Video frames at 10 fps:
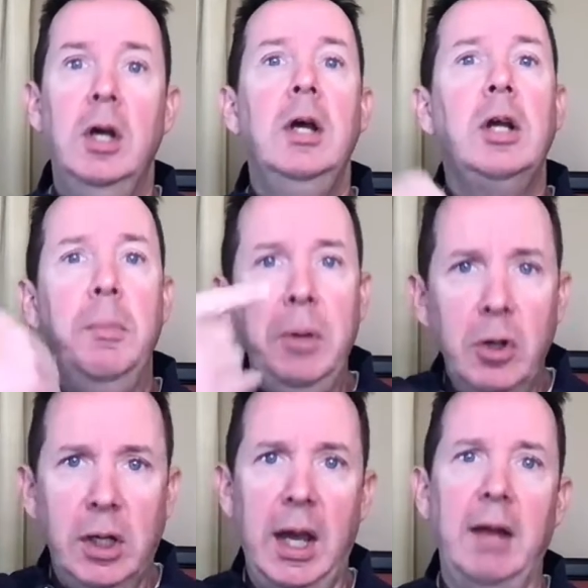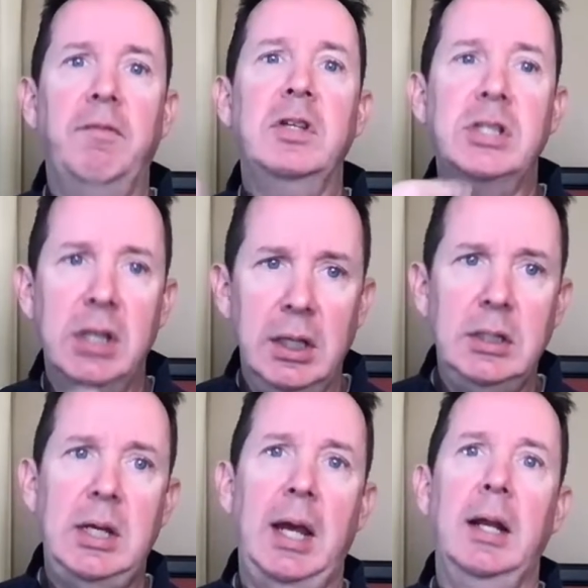communicate,
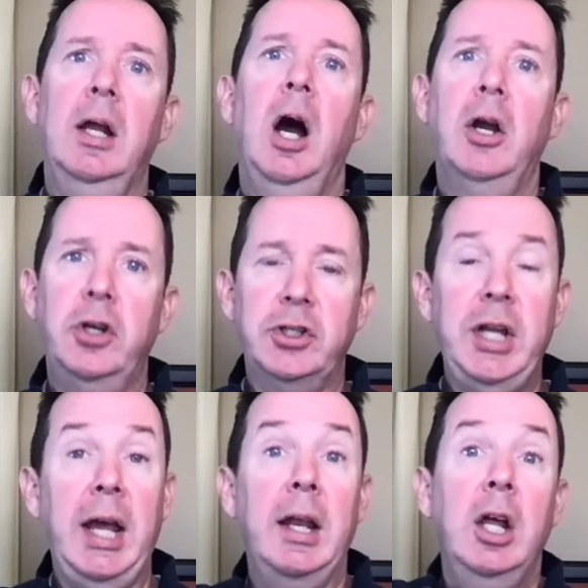facilitate, understand.